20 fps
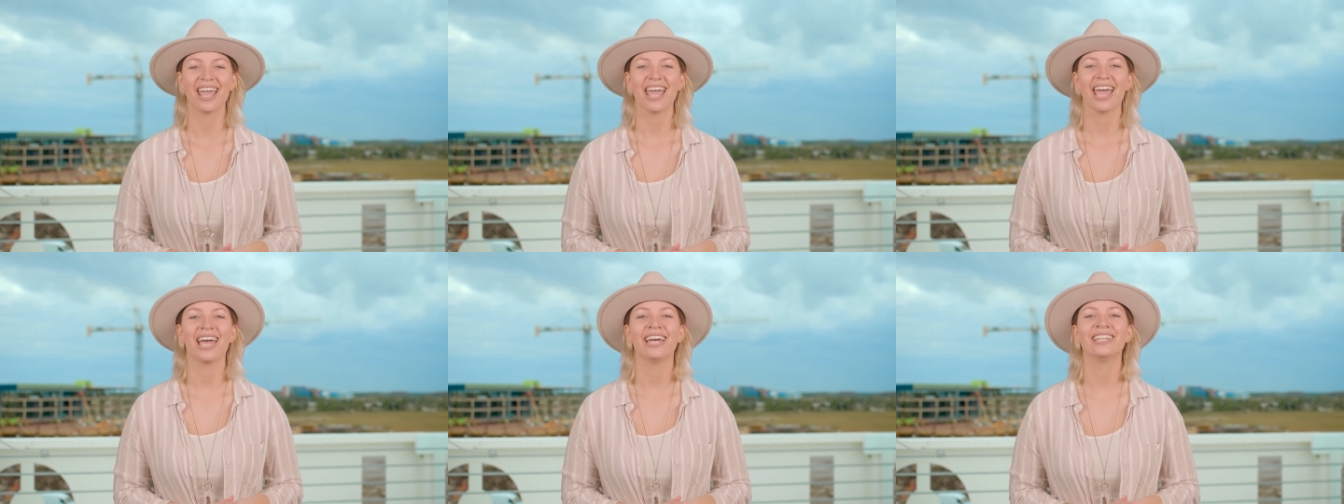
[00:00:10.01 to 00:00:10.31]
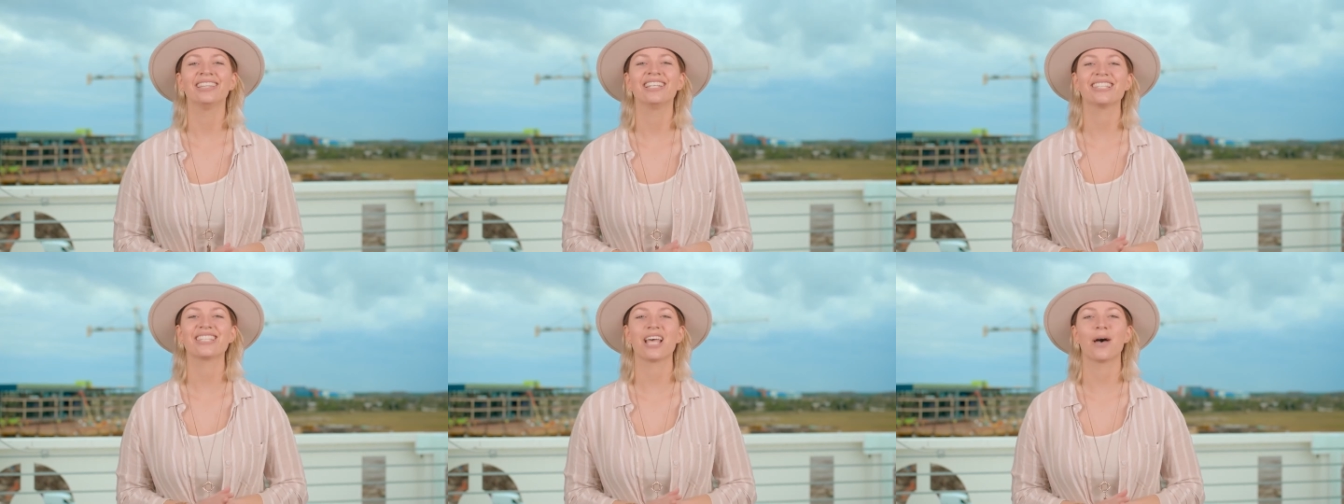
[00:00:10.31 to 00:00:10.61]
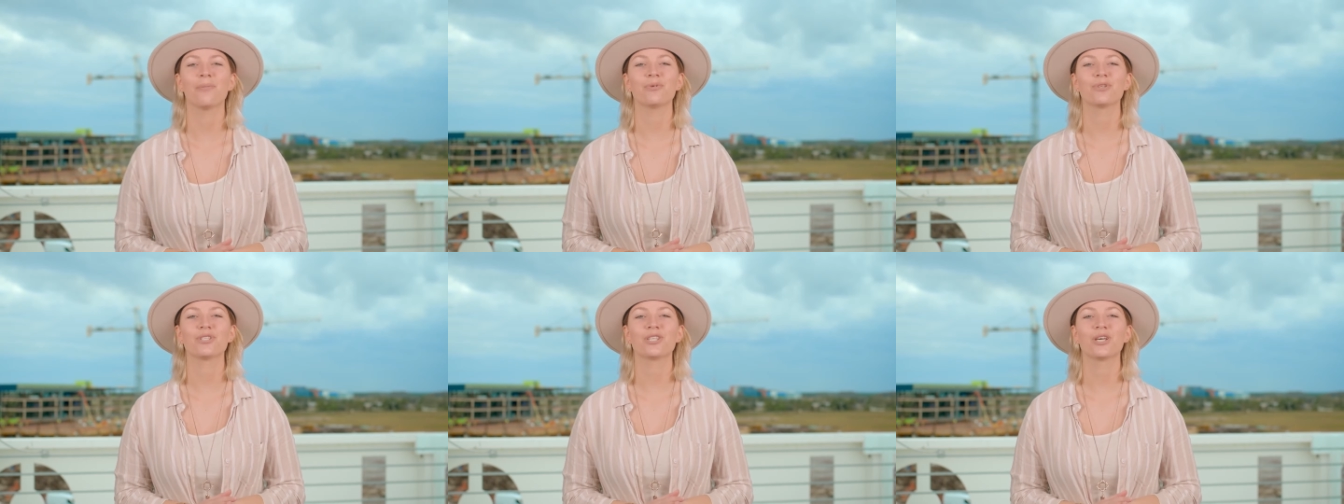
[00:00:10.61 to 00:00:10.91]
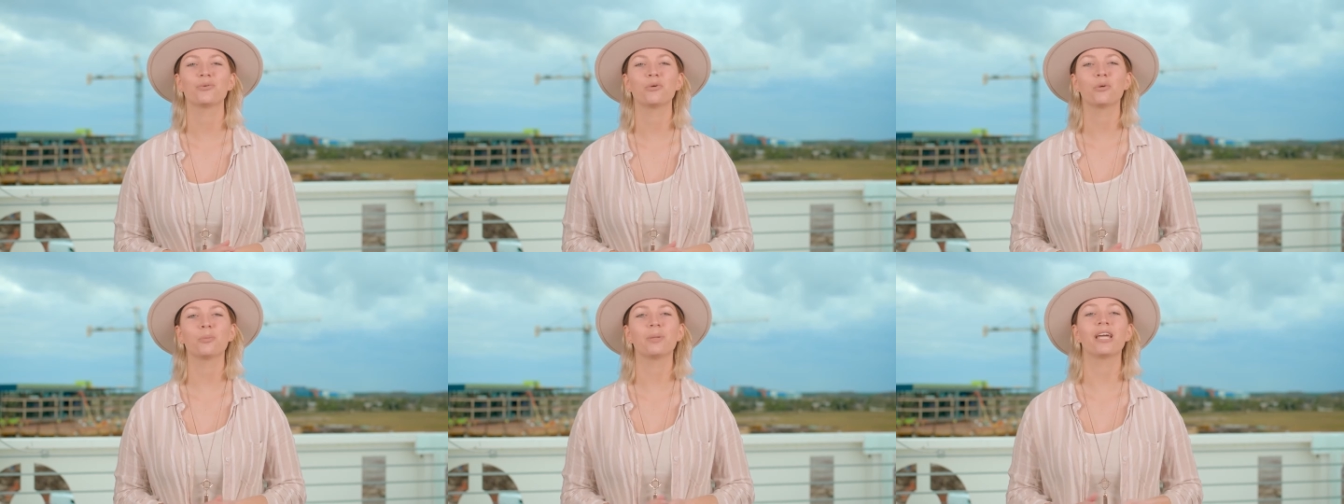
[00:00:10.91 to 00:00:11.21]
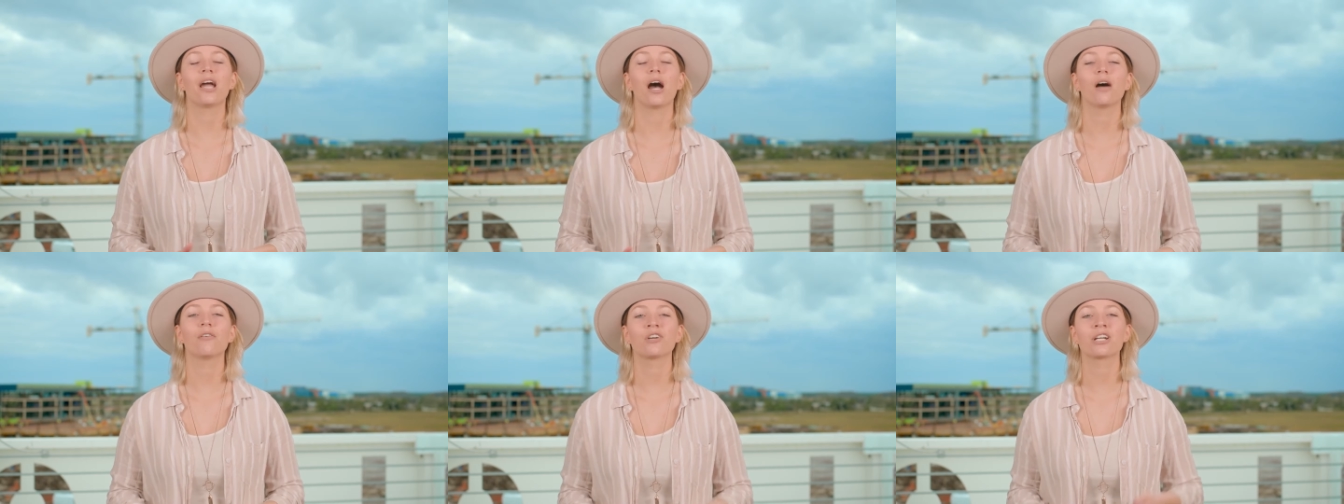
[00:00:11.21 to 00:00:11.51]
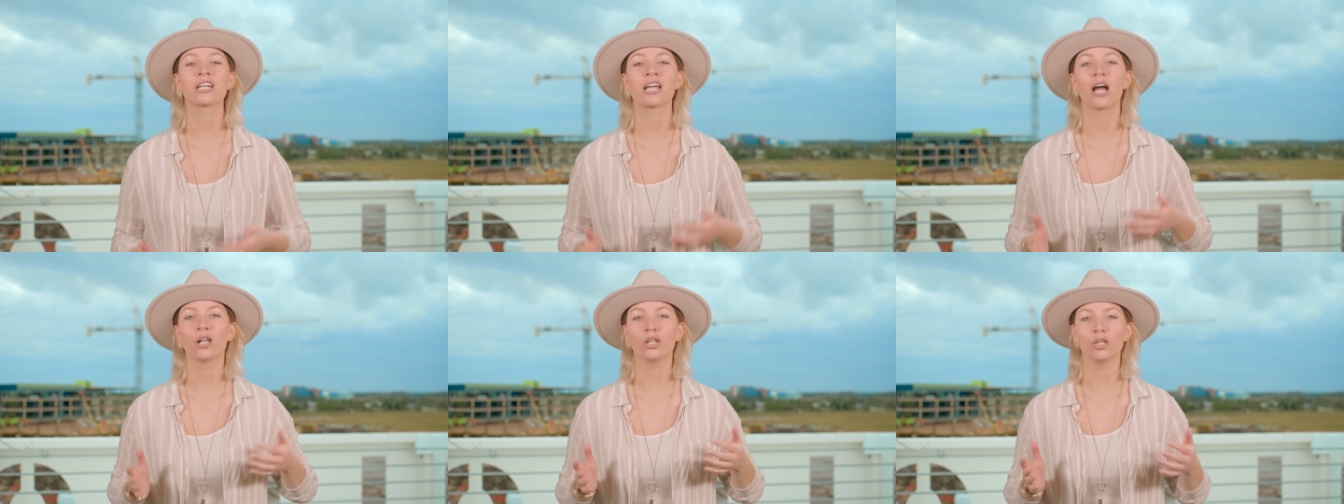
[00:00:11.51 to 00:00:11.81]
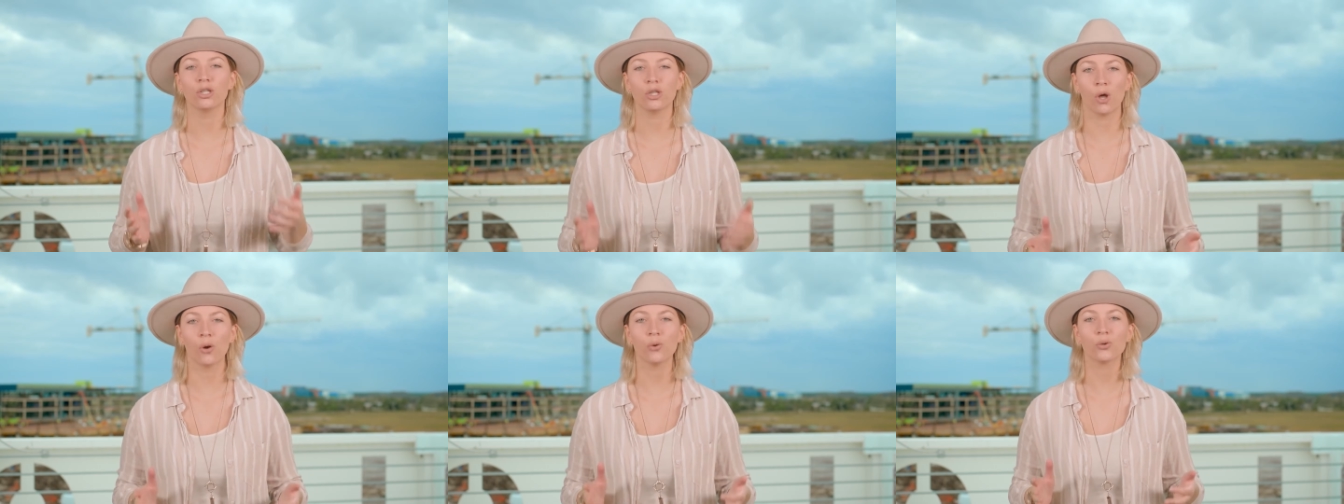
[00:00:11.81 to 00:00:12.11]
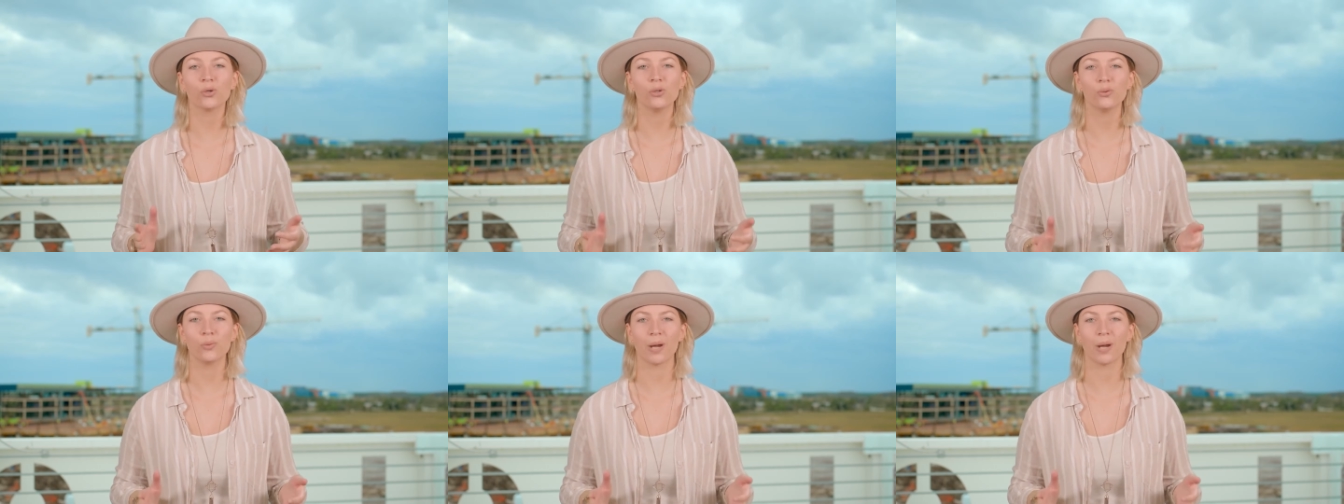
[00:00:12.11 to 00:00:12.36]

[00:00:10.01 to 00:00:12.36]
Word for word: In this episode, we'll be covering a local